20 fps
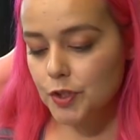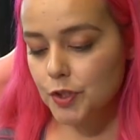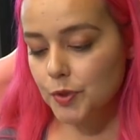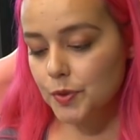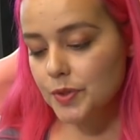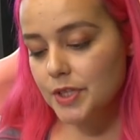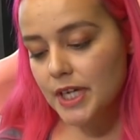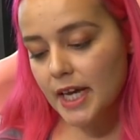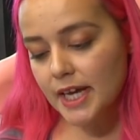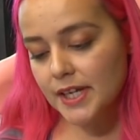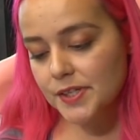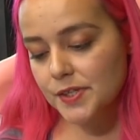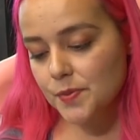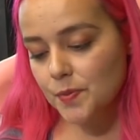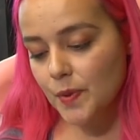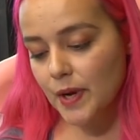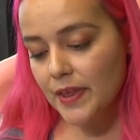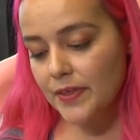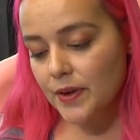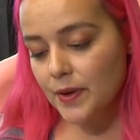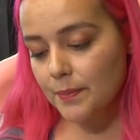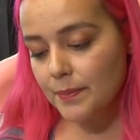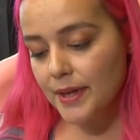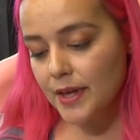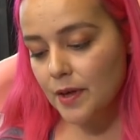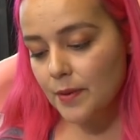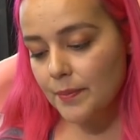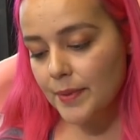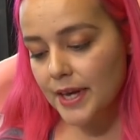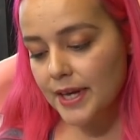to test whether
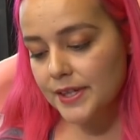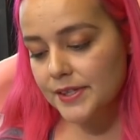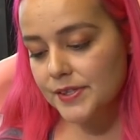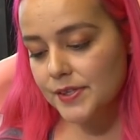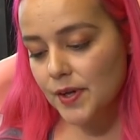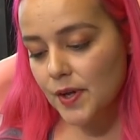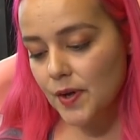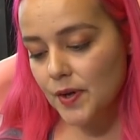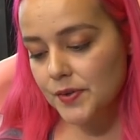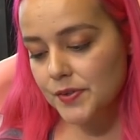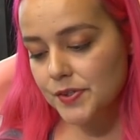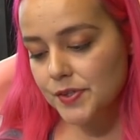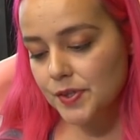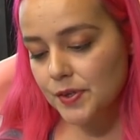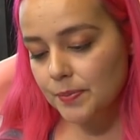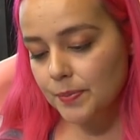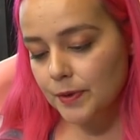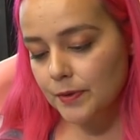male mice also